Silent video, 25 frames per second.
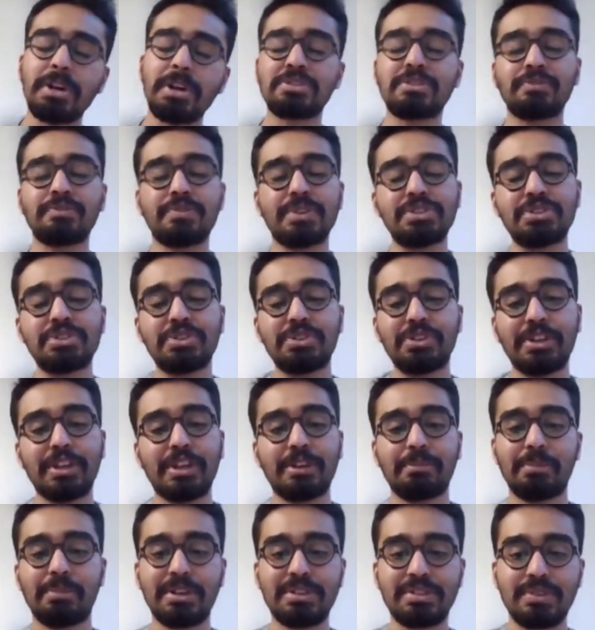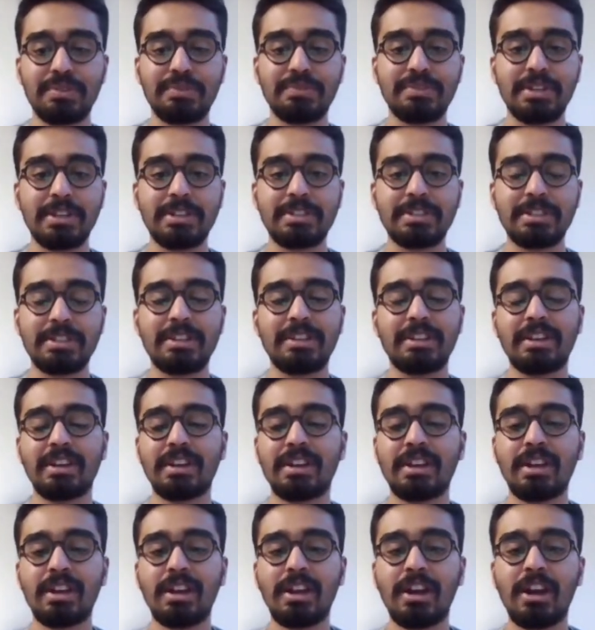a Master of Engineering and Master of Science,
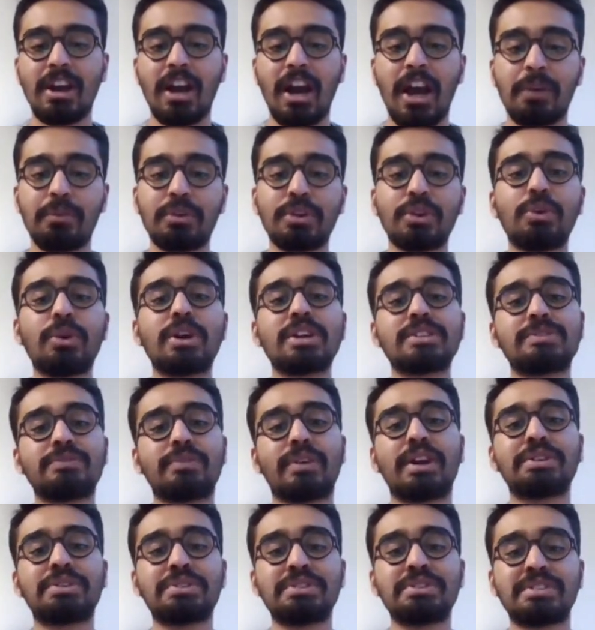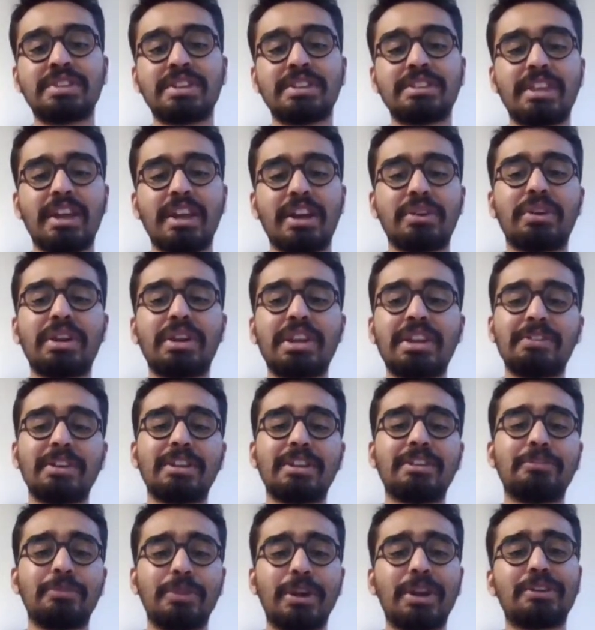and I would go as far as to say they're not
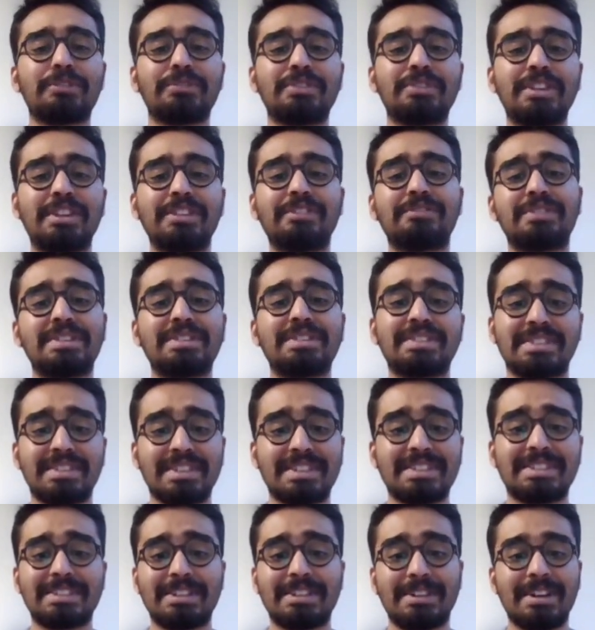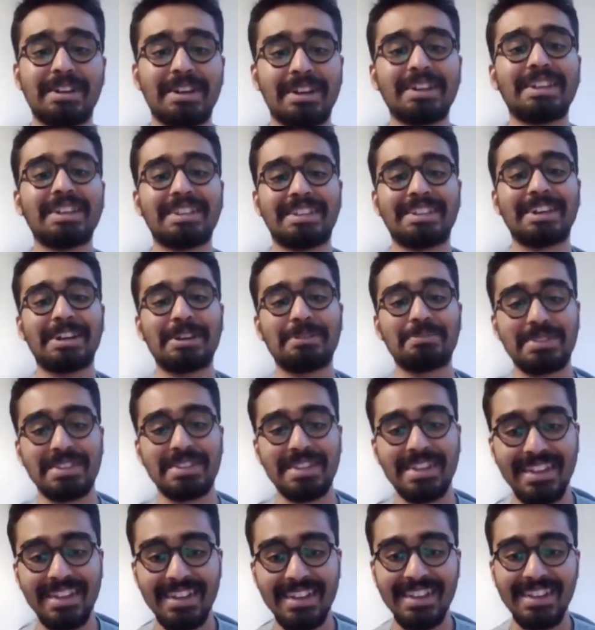even aware of the differences at, at oh,
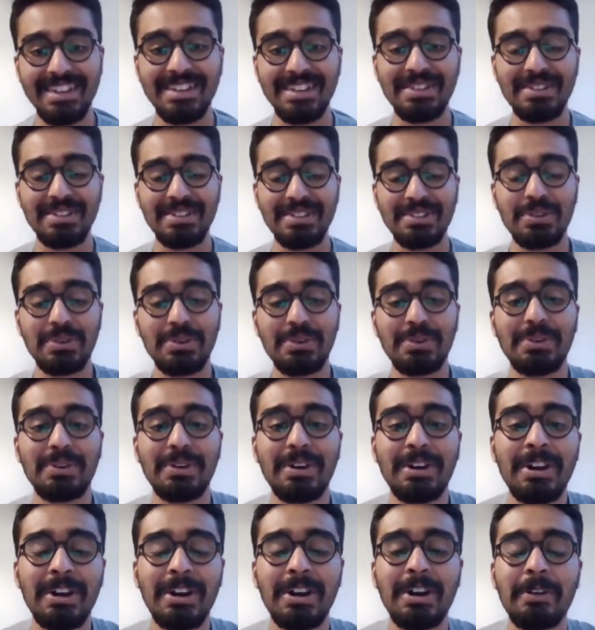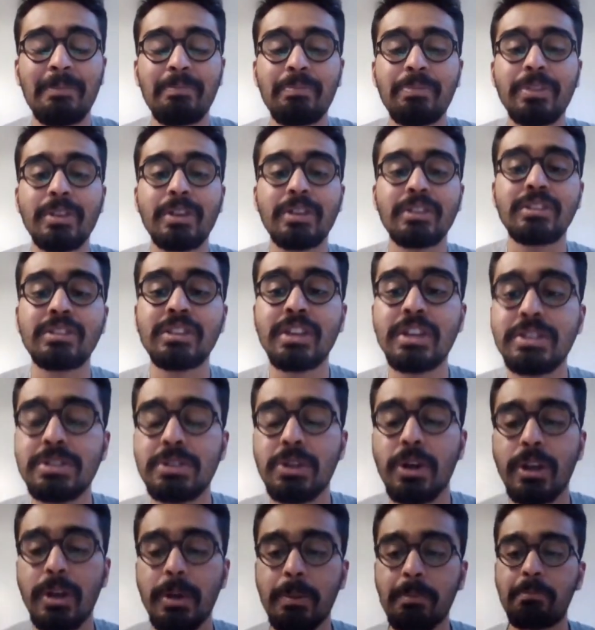times. So uh,
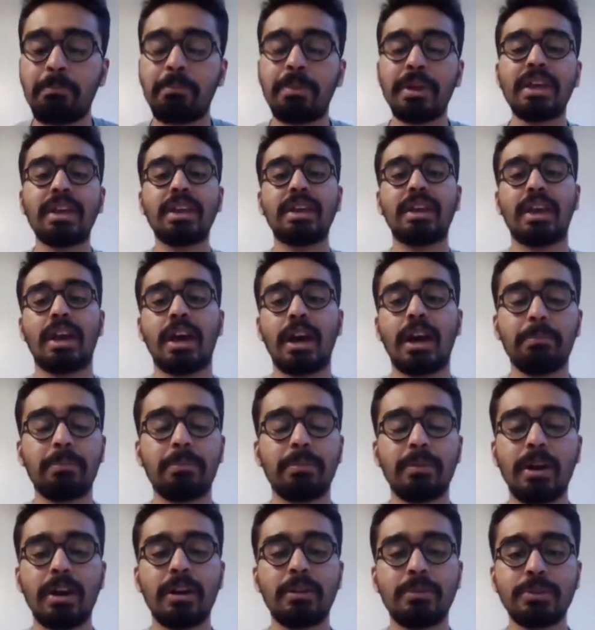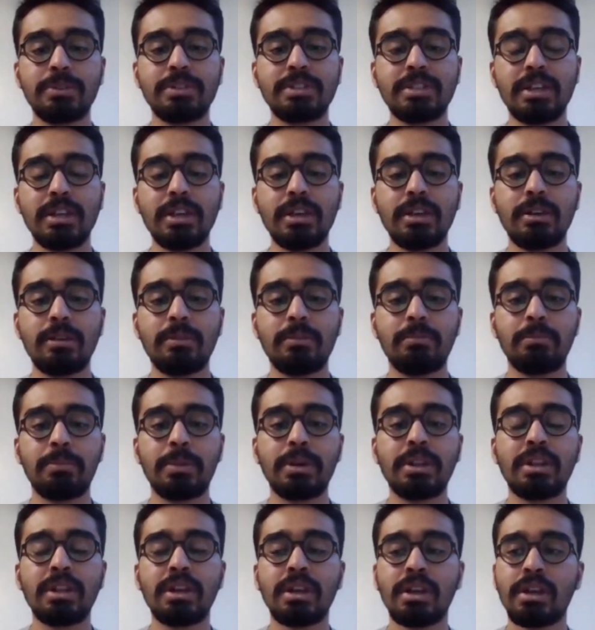there's not a big gap, I would say,
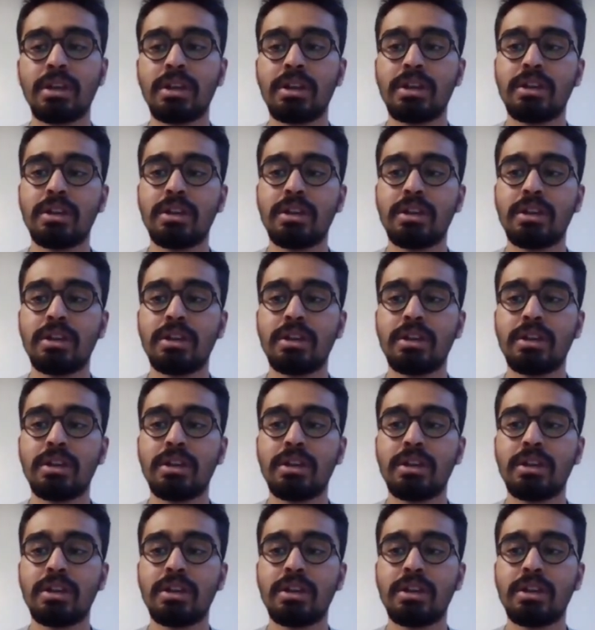but